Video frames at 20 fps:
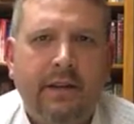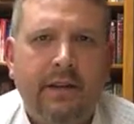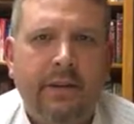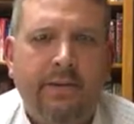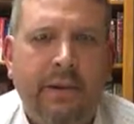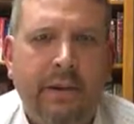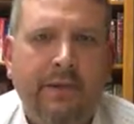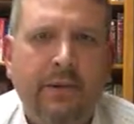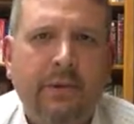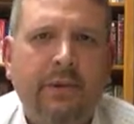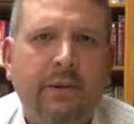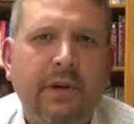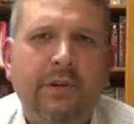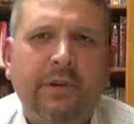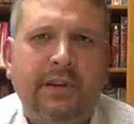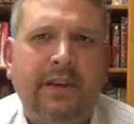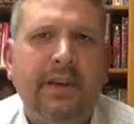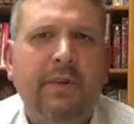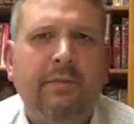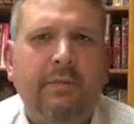The people who
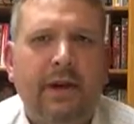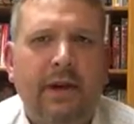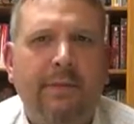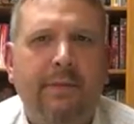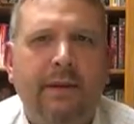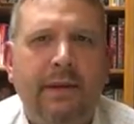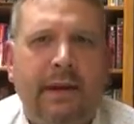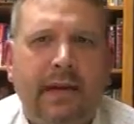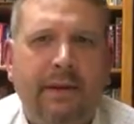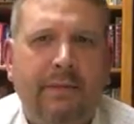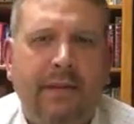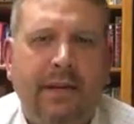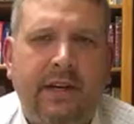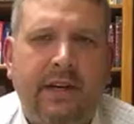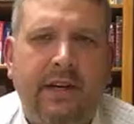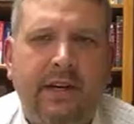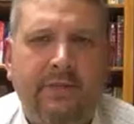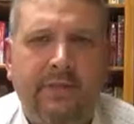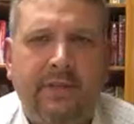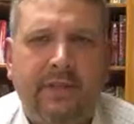really keep me up at night when
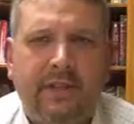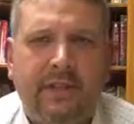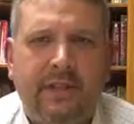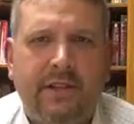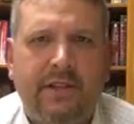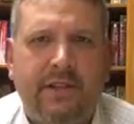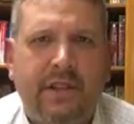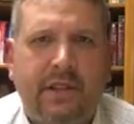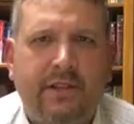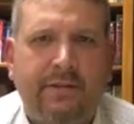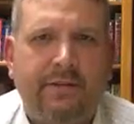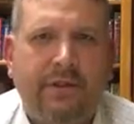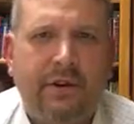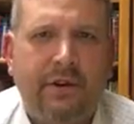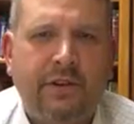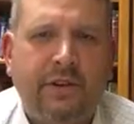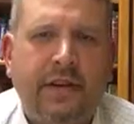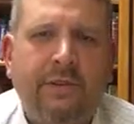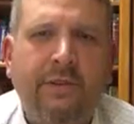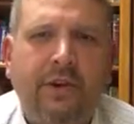it comes to this stuff
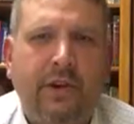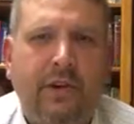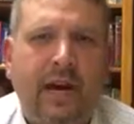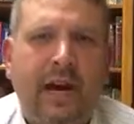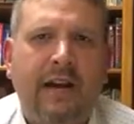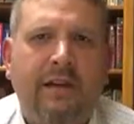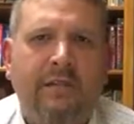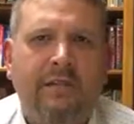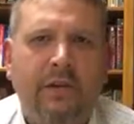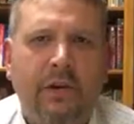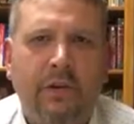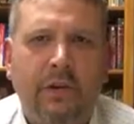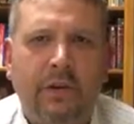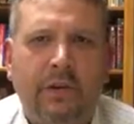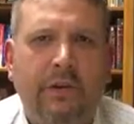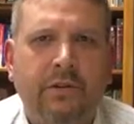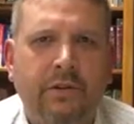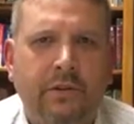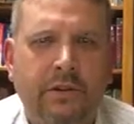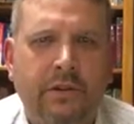are Democrat
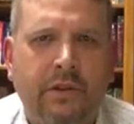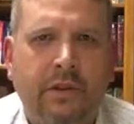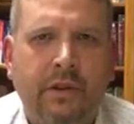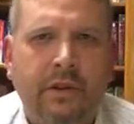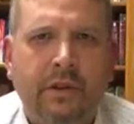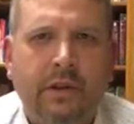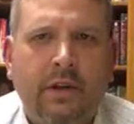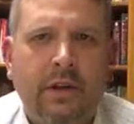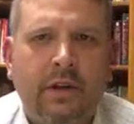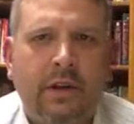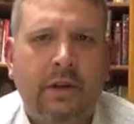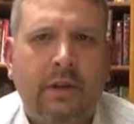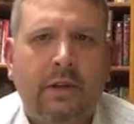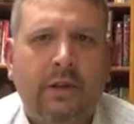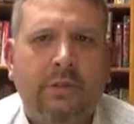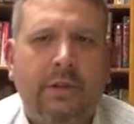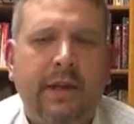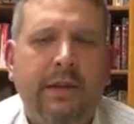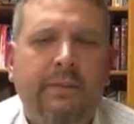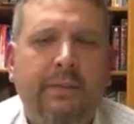voters.
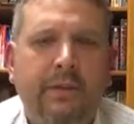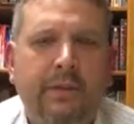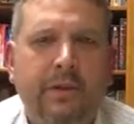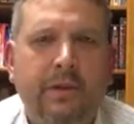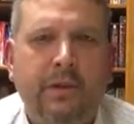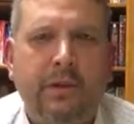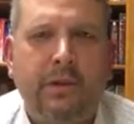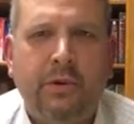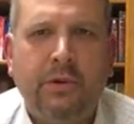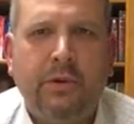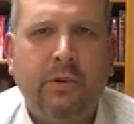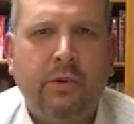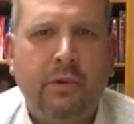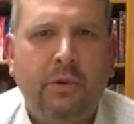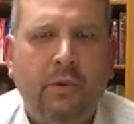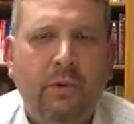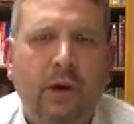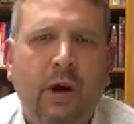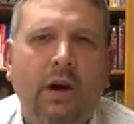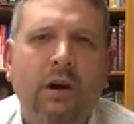People who
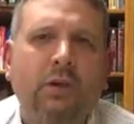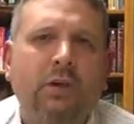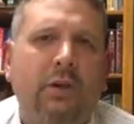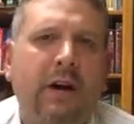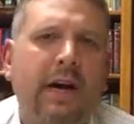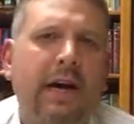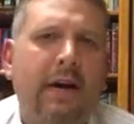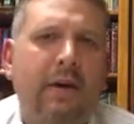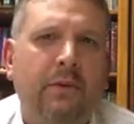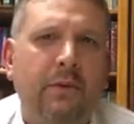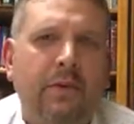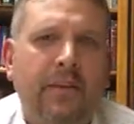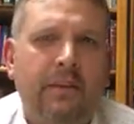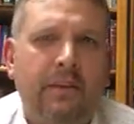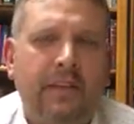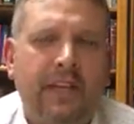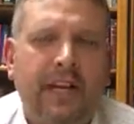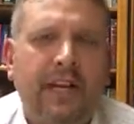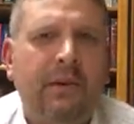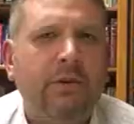walk around with
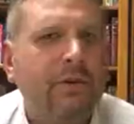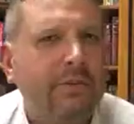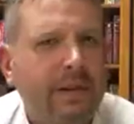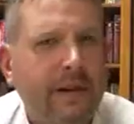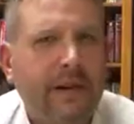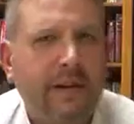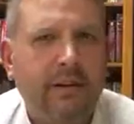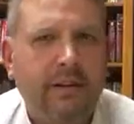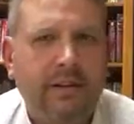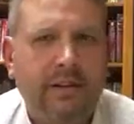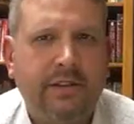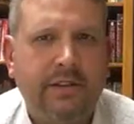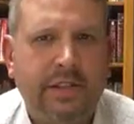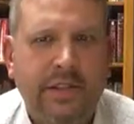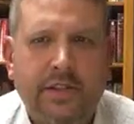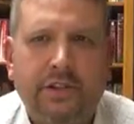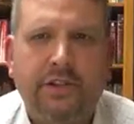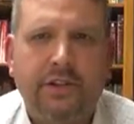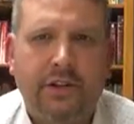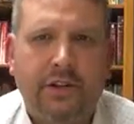Che Guevara
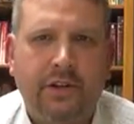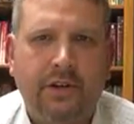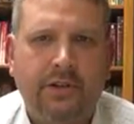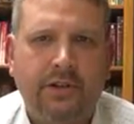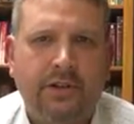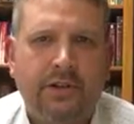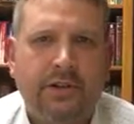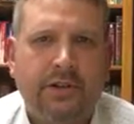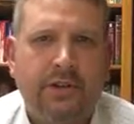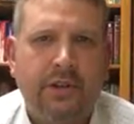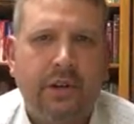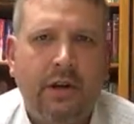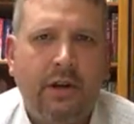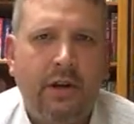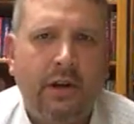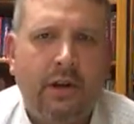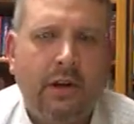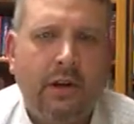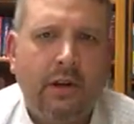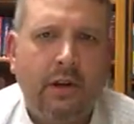t-shirts,
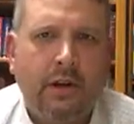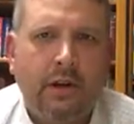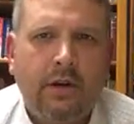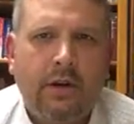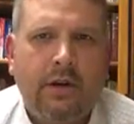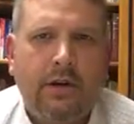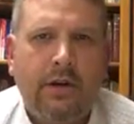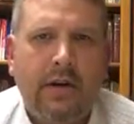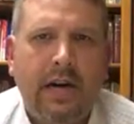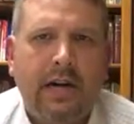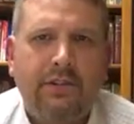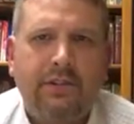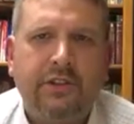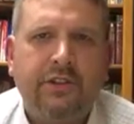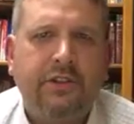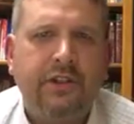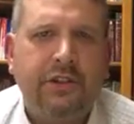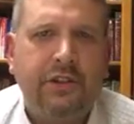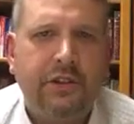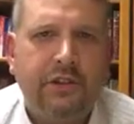
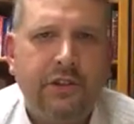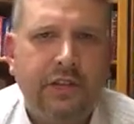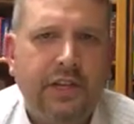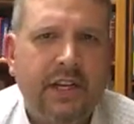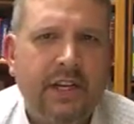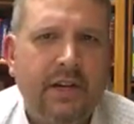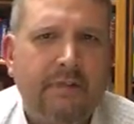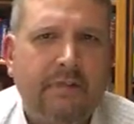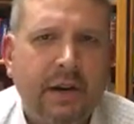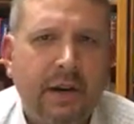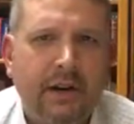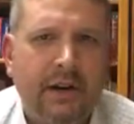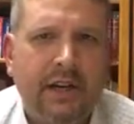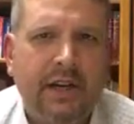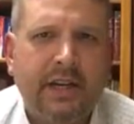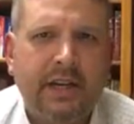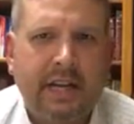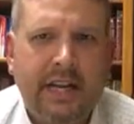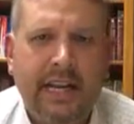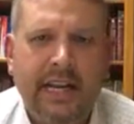Constitution and
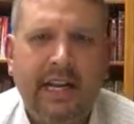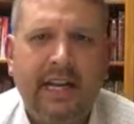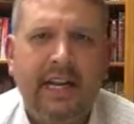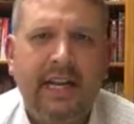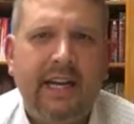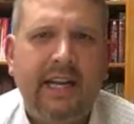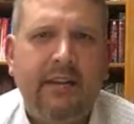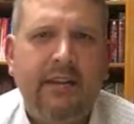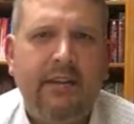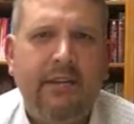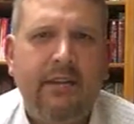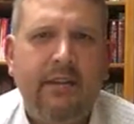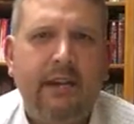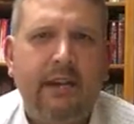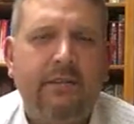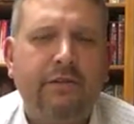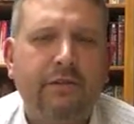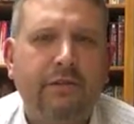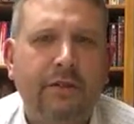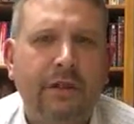American hating,
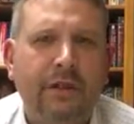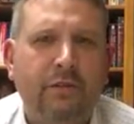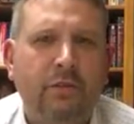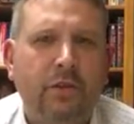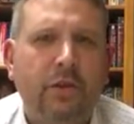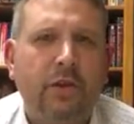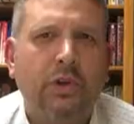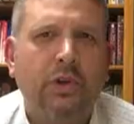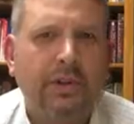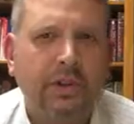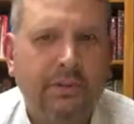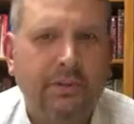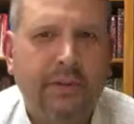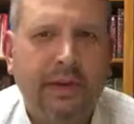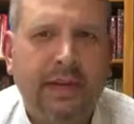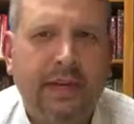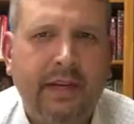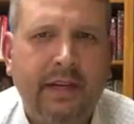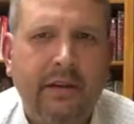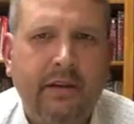government
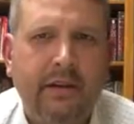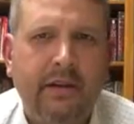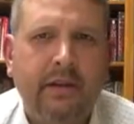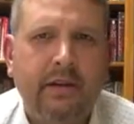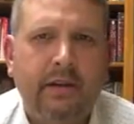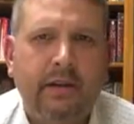worshiping